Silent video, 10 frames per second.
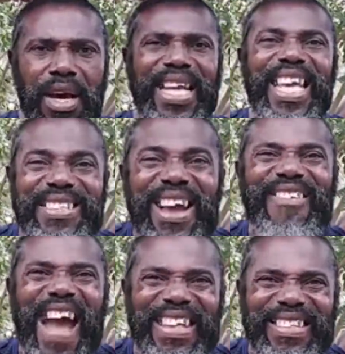And he
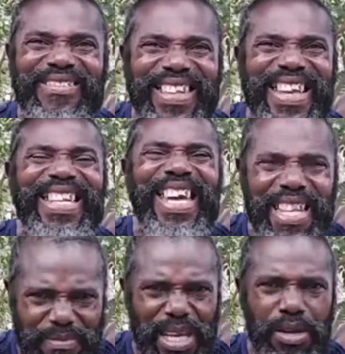has risen
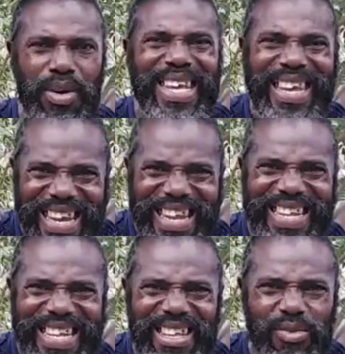in me with healing
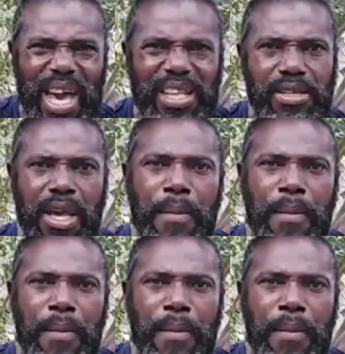in his wings.